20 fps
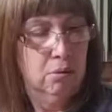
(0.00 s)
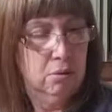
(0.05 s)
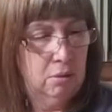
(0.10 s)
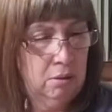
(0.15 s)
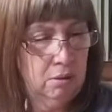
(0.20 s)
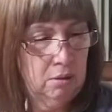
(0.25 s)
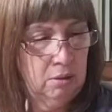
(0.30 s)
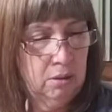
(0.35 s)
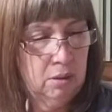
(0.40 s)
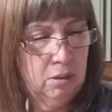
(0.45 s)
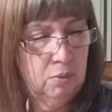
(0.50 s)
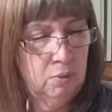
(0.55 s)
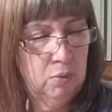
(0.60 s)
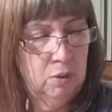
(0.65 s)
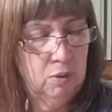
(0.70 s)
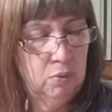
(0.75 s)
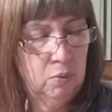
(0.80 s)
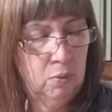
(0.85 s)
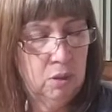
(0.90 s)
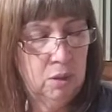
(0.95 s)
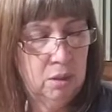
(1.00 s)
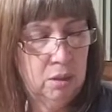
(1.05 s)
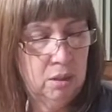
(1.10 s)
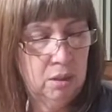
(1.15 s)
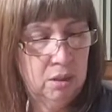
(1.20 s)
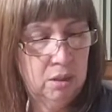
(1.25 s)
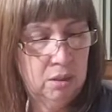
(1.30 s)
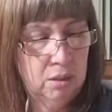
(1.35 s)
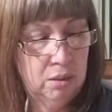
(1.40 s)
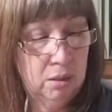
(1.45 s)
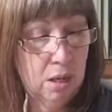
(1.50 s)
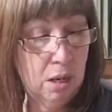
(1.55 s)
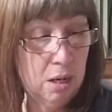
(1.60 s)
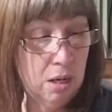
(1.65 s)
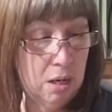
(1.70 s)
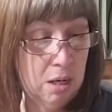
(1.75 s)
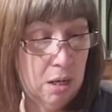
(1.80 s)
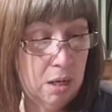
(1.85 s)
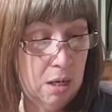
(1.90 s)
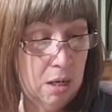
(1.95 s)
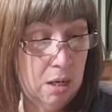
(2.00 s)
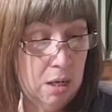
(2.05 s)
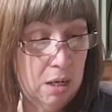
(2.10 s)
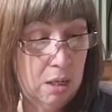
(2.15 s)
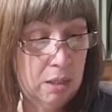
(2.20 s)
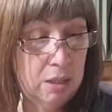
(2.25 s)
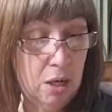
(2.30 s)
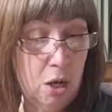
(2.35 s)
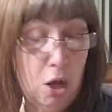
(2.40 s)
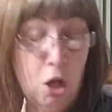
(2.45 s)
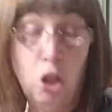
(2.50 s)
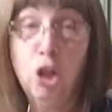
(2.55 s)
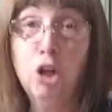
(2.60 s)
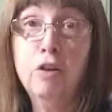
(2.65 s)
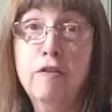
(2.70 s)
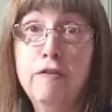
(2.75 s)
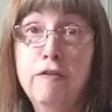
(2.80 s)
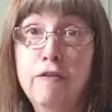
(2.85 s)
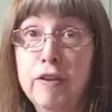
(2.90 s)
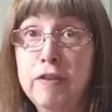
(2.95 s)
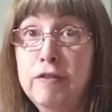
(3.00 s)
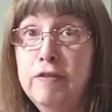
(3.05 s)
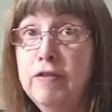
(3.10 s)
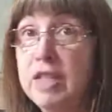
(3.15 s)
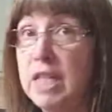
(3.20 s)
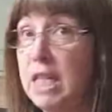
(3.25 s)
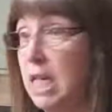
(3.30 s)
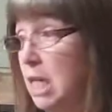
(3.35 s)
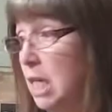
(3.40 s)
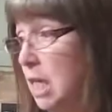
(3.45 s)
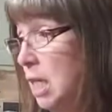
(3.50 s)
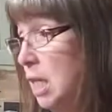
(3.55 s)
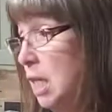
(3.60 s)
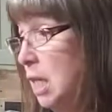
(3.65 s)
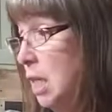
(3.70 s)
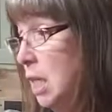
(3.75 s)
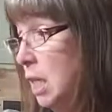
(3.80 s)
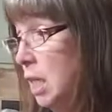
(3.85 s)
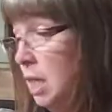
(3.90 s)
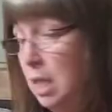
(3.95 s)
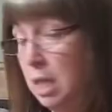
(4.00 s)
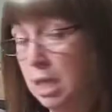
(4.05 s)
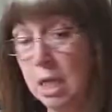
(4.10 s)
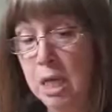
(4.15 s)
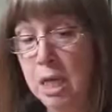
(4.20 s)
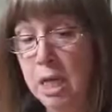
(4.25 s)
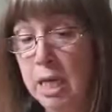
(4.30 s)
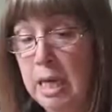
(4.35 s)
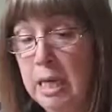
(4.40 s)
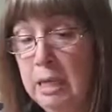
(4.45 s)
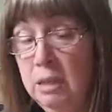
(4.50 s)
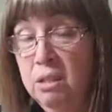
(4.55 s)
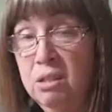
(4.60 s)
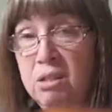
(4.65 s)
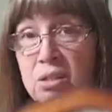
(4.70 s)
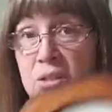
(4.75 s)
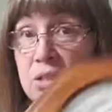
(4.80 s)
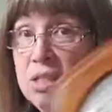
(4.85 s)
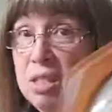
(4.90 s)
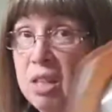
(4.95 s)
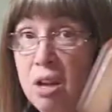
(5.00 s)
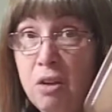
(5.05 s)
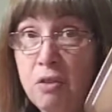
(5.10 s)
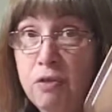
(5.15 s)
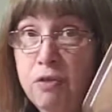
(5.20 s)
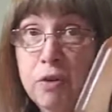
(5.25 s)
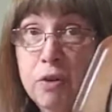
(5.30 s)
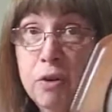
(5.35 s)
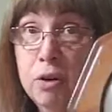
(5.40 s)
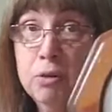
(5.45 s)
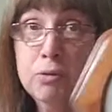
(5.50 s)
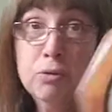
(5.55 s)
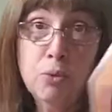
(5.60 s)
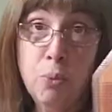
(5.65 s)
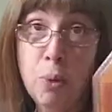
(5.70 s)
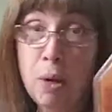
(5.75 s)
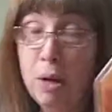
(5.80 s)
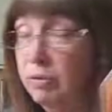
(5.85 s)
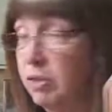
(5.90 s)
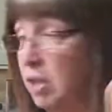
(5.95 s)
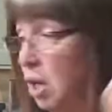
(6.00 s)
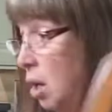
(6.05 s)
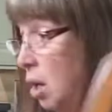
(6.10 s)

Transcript: So this one was a uh, dollar fifty, and this will sell for twelve